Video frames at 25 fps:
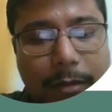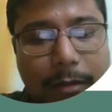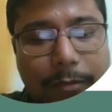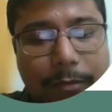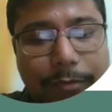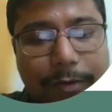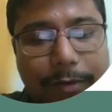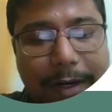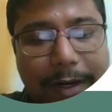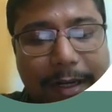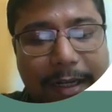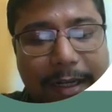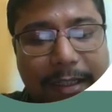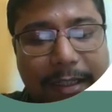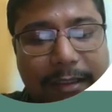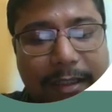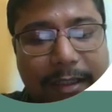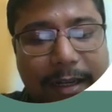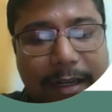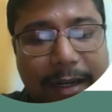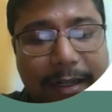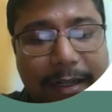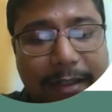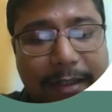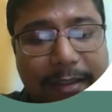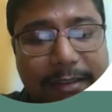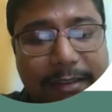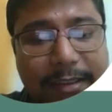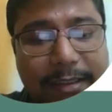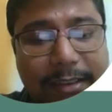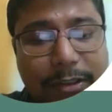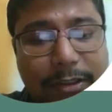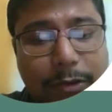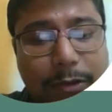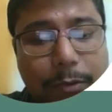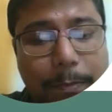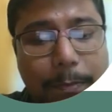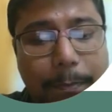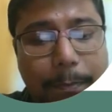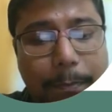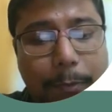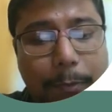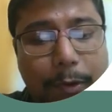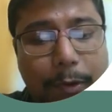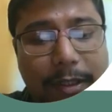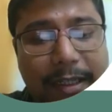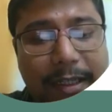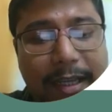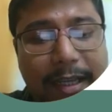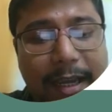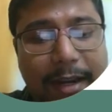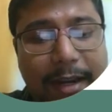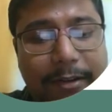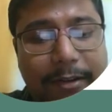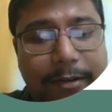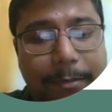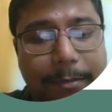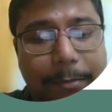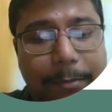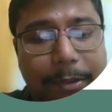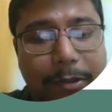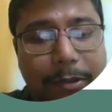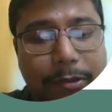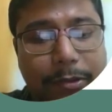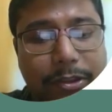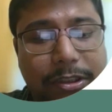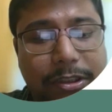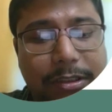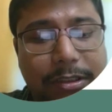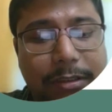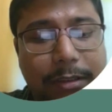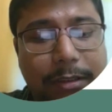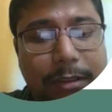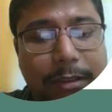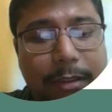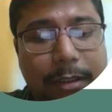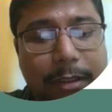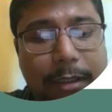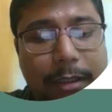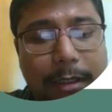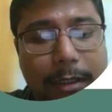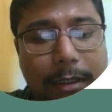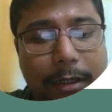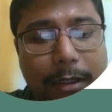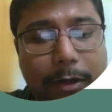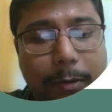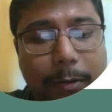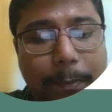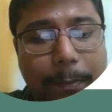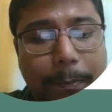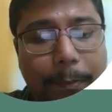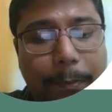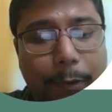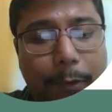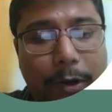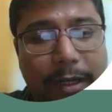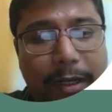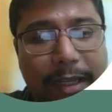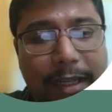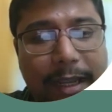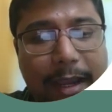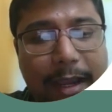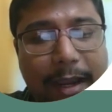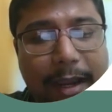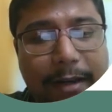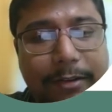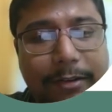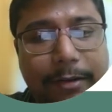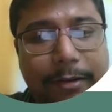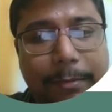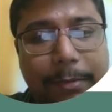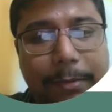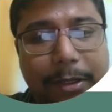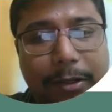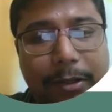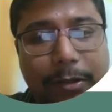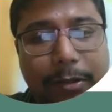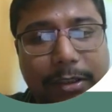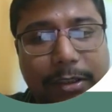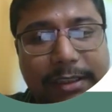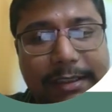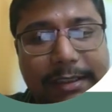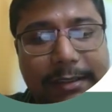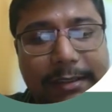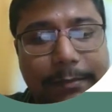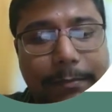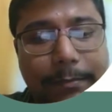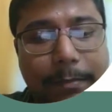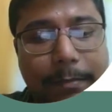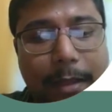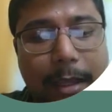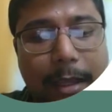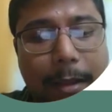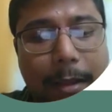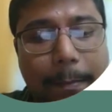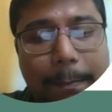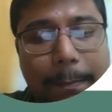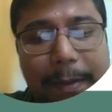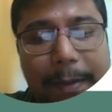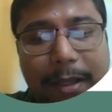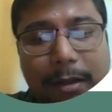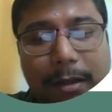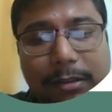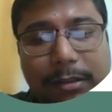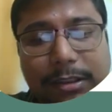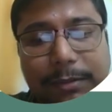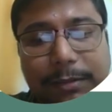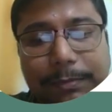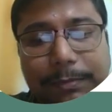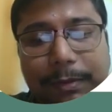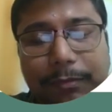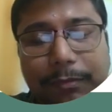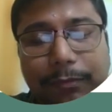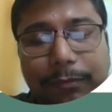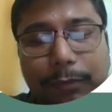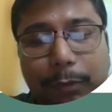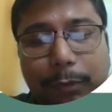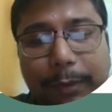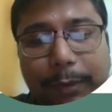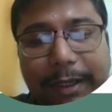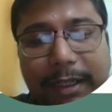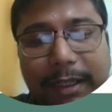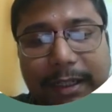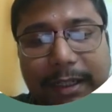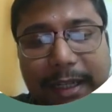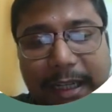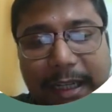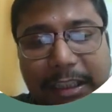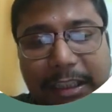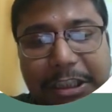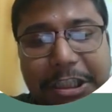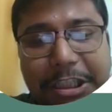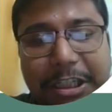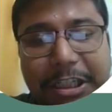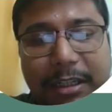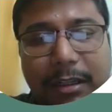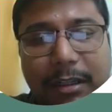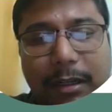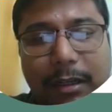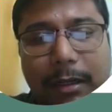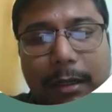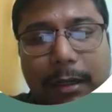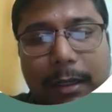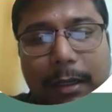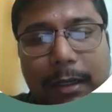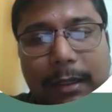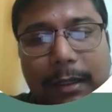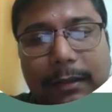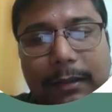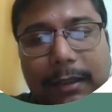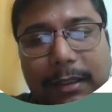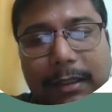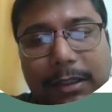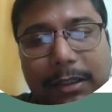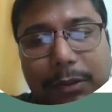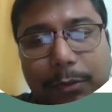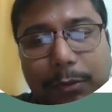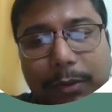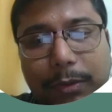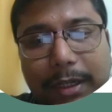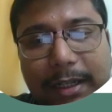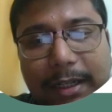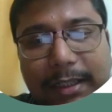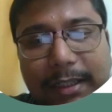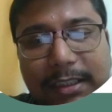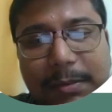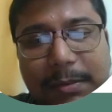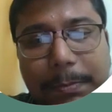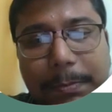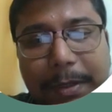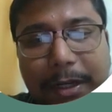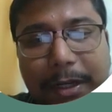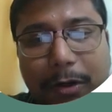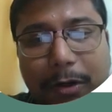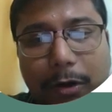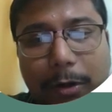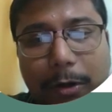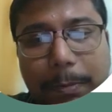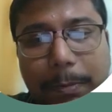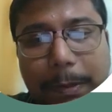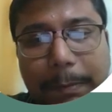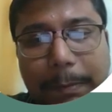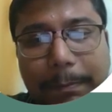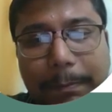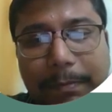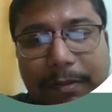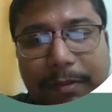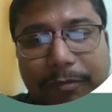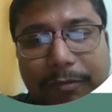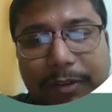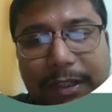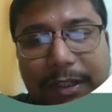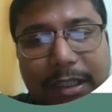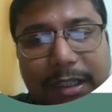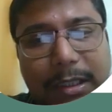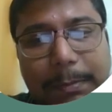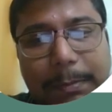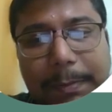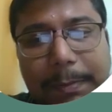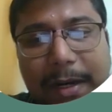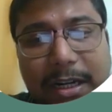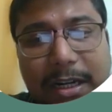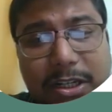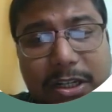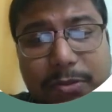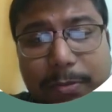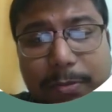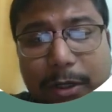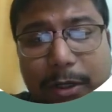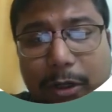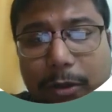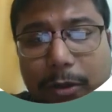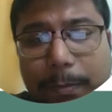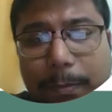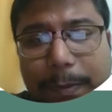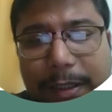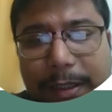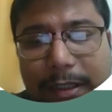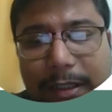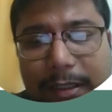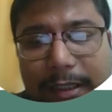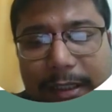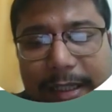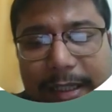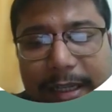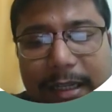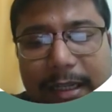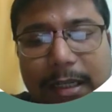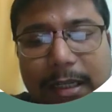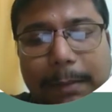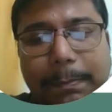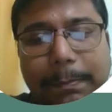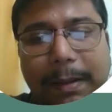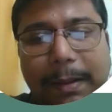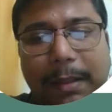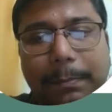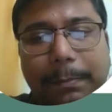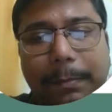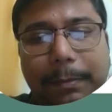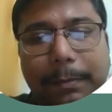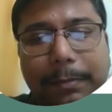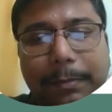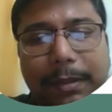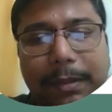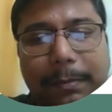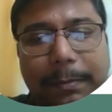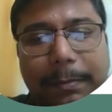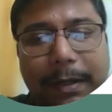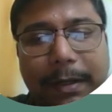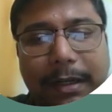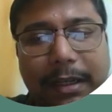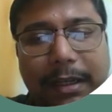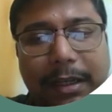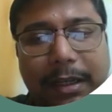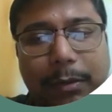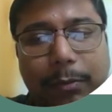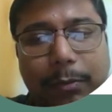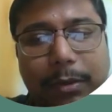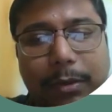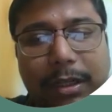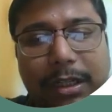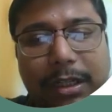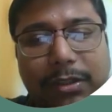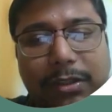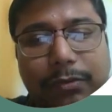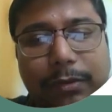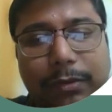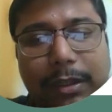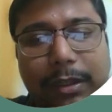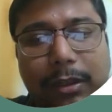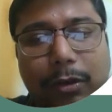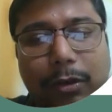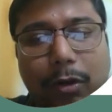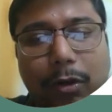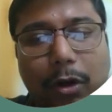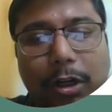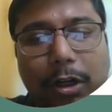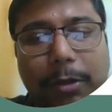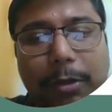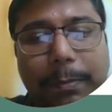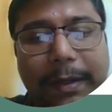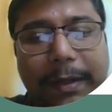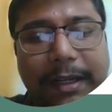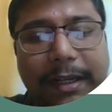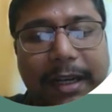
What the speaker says: finding the right answer. So polyhydramnios. Now polyhydramnios, because of the fluid tension, the uterus may not be, the fetal parts may not be clearly palpable, but uterus will not be